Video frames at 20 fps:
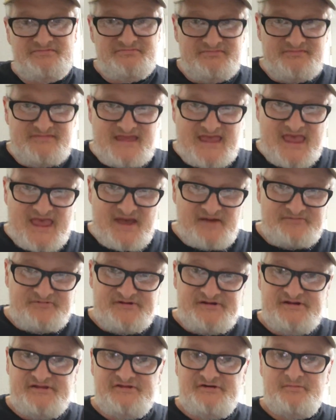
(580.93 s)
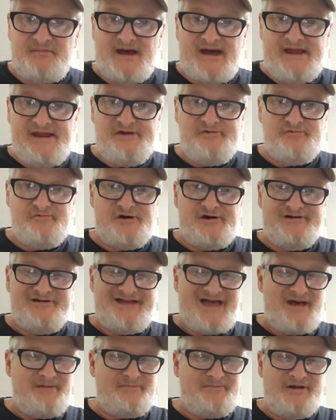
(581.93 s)
have it in their mind,
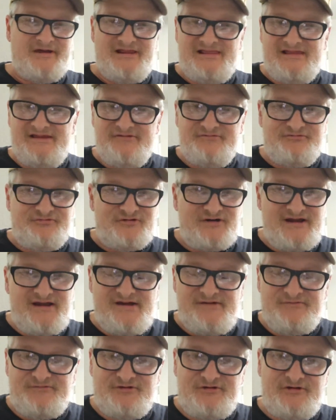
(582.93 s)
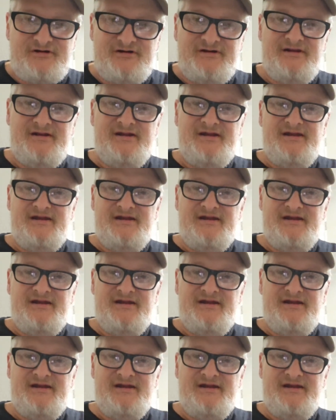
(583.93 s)
well, I'm going to live forever.